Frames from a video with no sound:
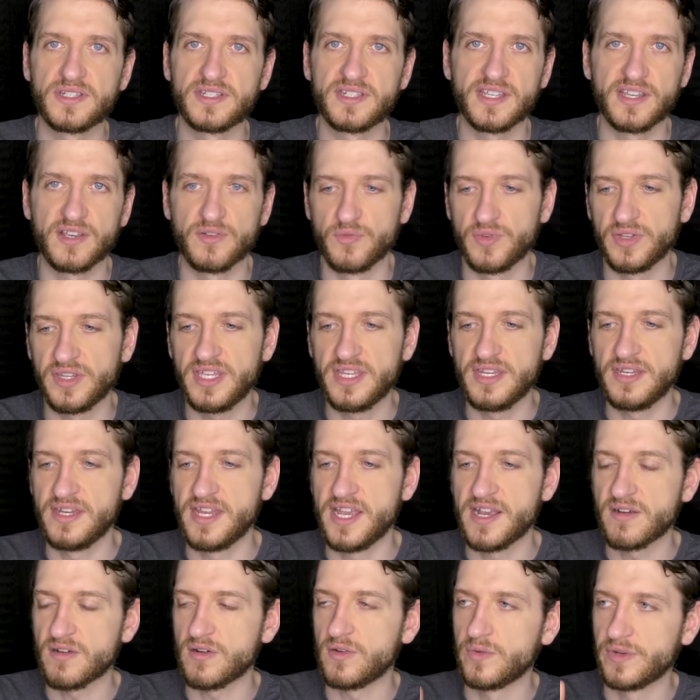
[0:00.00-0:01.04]
It's like a really
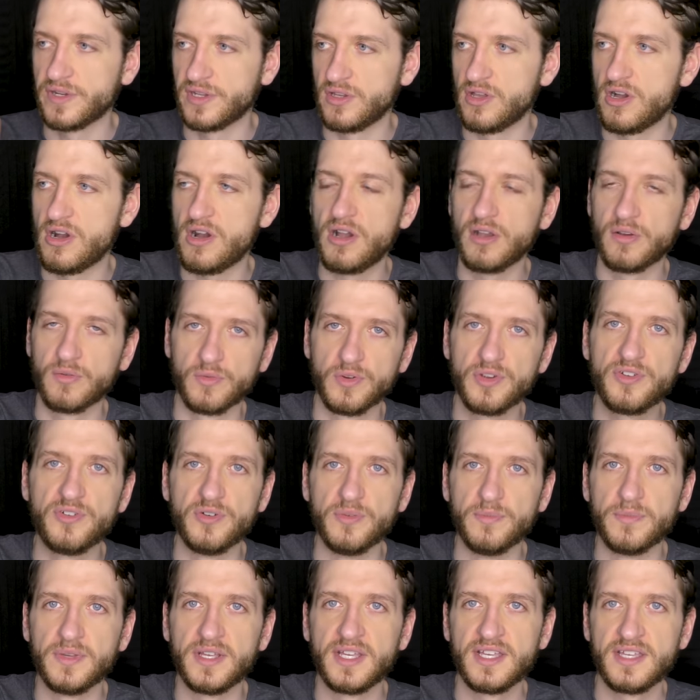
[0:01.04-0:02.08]
narrow and long
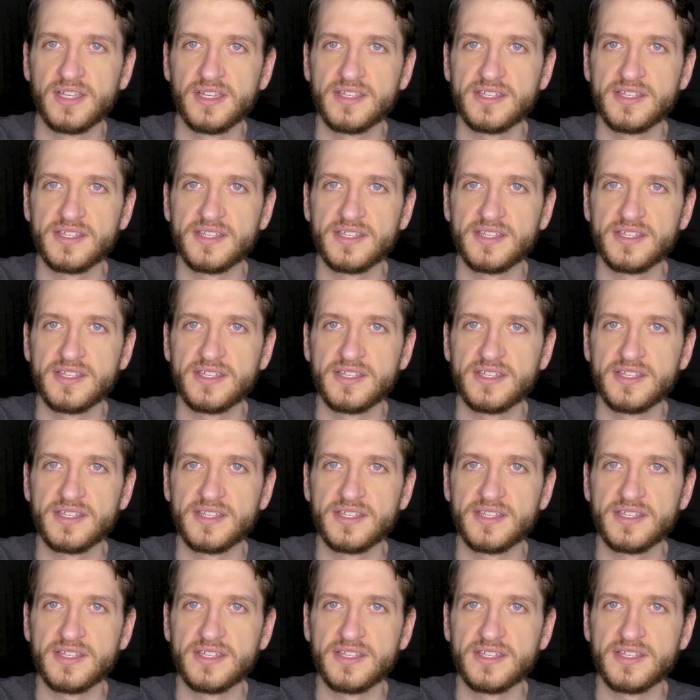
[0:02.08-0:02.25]
room